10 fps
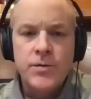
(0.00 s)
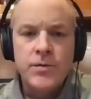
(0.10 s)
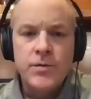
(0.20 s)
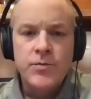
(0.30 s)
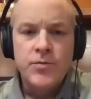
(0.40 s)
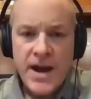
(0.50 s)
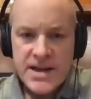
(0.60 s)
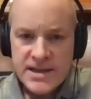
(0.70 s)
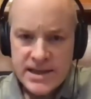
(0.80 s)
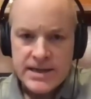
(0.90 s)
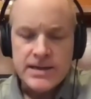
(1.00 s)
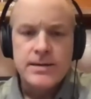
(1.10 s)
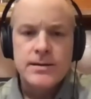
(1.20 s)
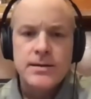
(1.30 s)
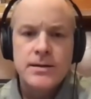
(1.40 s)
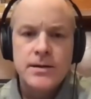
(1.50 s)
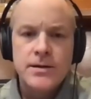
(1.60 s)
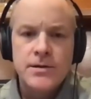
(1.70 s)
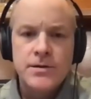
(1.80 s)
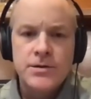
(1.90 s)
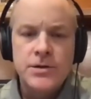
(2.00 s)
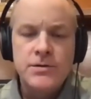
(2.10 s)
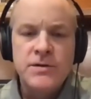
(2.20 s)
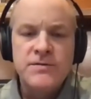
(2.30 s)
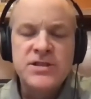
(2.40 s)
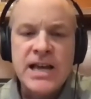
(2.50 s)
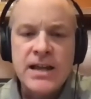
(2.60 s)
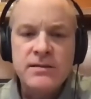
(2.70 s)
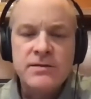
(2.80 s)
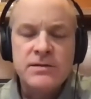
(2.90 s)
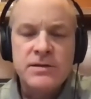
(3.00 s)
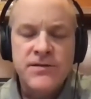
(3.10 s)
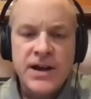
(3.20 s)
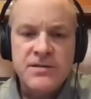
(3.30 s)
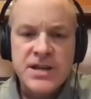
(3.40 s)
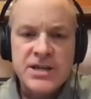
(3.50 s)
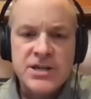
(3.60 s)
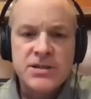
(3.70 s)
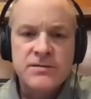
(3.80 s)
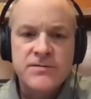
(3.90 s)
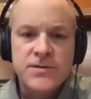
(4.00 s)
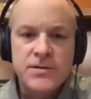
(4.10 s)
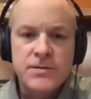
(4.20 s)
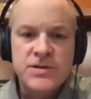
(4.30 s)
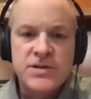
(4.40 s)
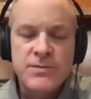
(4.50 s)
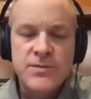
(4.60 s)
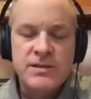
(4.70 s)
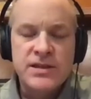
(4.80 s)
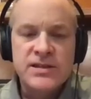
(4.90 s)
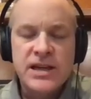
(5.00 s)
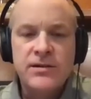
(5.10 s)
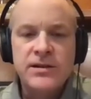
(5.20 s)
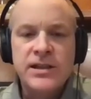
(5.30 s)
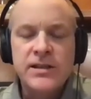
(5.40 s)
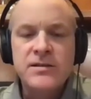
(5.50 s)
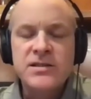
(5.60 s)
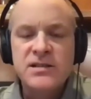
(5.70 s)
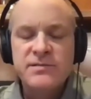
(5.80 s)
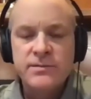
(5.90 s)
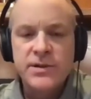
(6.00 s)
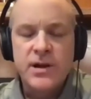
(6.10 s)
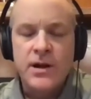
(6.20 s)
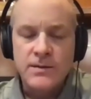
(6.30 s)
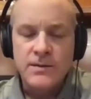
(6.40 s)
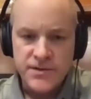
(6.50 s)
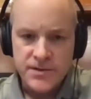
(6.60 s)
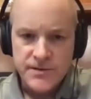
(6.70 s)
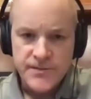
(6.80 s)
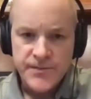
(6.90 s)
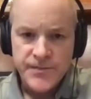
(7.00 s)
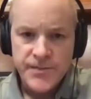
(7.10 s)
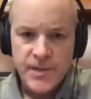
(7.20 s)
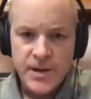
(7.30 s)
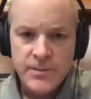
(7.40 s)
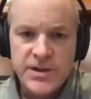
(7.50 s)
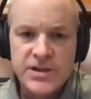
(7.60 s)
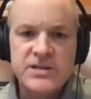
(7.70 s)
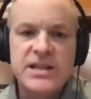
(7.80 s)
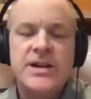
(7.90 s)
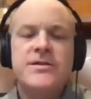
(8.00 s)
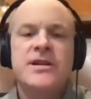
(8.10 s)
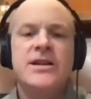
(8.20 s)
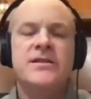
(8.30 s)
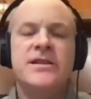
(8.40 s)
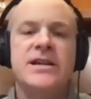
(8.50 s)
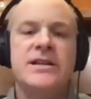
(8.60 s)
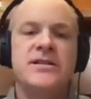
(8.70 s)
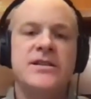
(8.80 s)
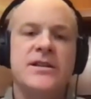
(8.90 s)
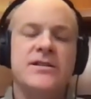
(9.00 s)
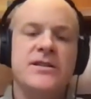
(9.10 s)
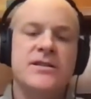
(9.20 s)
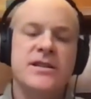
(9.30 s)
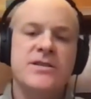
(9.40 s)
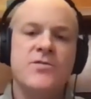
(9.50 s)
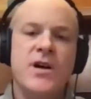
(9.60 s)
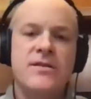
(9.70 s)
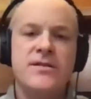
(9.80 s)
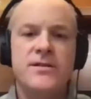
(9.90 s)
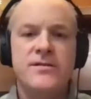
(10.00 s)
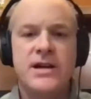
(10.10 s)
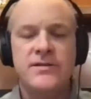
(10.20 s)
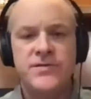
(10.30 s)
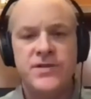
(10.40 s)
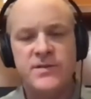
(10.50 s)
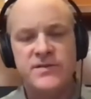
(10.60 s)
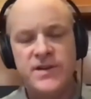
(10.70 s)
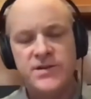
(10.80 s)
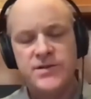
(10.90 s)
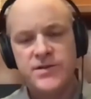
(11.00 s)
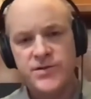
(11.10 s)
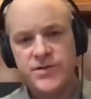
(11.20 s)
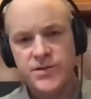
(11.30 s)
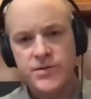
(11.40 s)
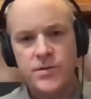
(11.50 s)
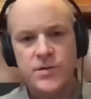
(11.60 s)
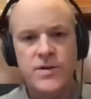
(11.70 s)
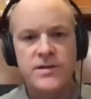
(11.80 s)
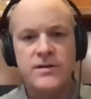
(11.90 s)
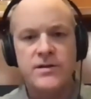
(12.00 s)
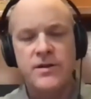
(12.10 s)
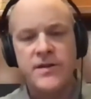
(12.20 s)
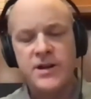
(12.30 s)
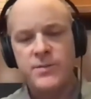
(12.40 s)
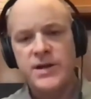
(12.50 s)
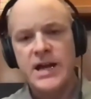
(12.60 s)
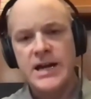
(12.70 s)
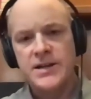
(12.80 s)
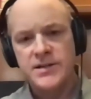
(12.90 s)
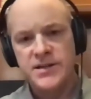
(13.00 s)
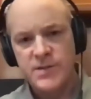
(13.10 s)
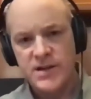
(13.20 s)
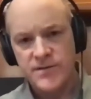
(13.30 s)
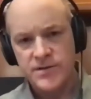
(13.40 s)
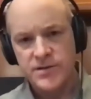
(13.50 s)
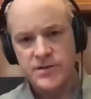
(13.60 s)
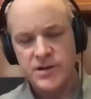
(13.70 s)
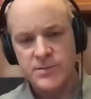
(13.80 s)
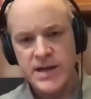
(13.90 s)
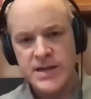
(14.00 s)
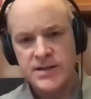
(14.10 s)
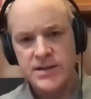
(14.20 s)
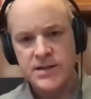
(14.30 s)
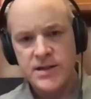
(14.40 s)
Right there, you have set the foundation for something that's not only illegitimate, but harmful. Because now you're not designing studies to see whether or not treatment effects are true or whether your therapy actually is beneficial to your patient,